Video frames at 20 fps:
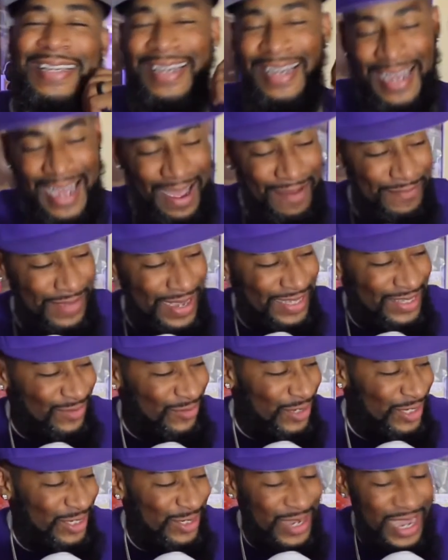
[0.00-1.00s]
I'm messing
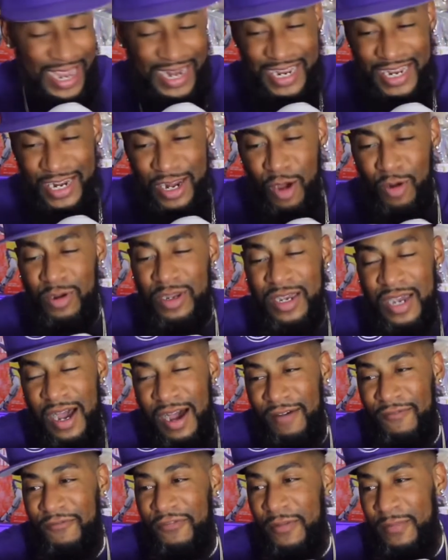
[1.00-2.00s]
with you, AD. Don't
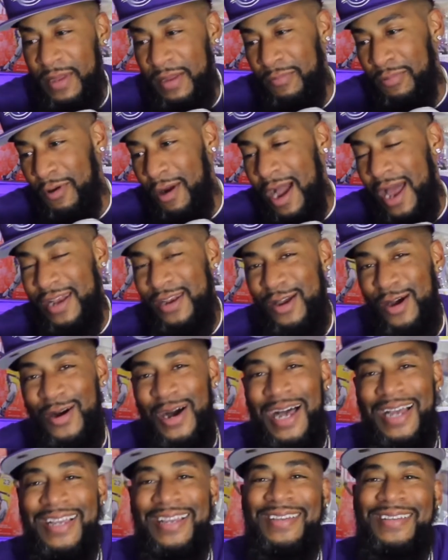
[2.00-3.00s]
come for me, bro. I know
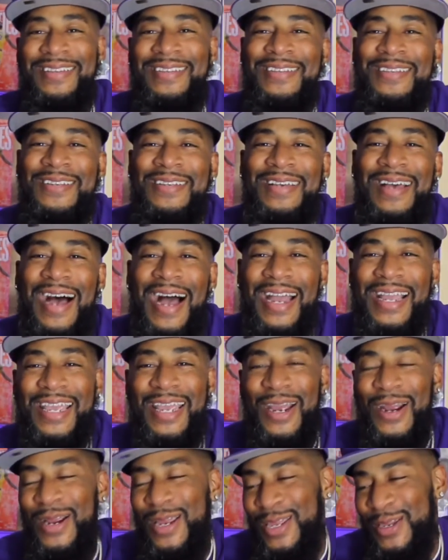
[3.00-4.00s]
I
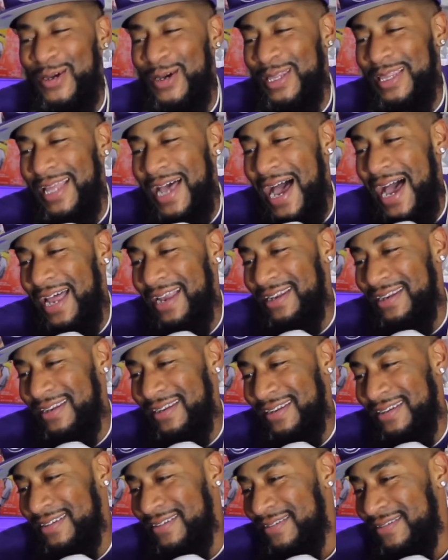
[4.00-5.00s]
carry you a lot.
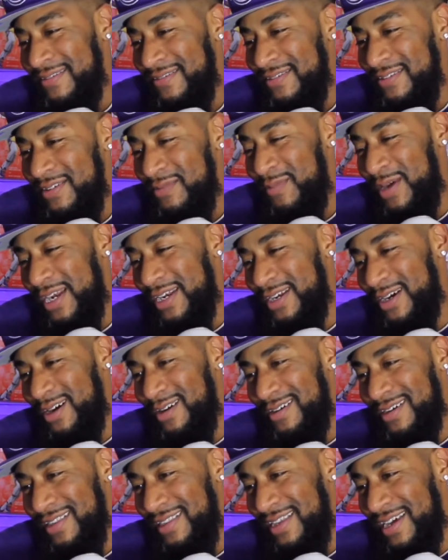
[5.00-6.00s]
You my
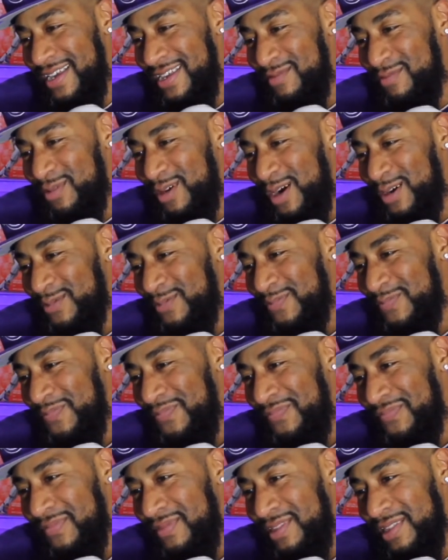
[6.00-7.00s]
dog. I love you, bro.
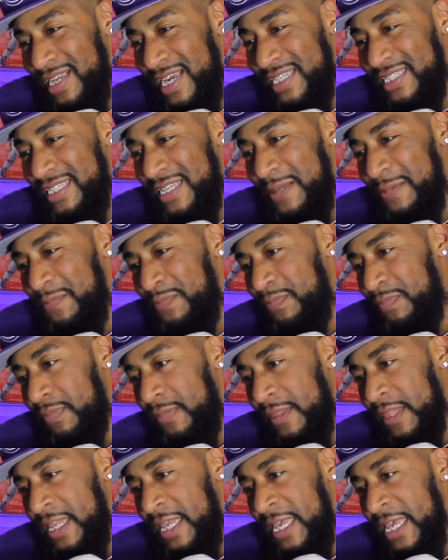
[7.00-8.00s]
Listen,
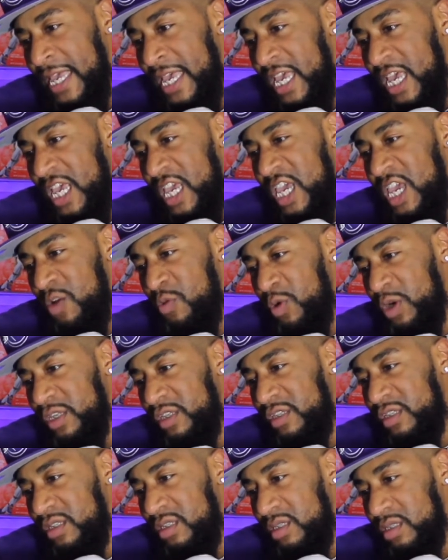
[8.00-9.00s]
he
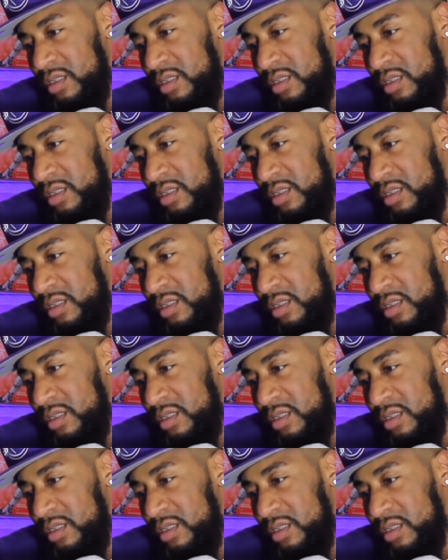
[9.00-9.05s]
was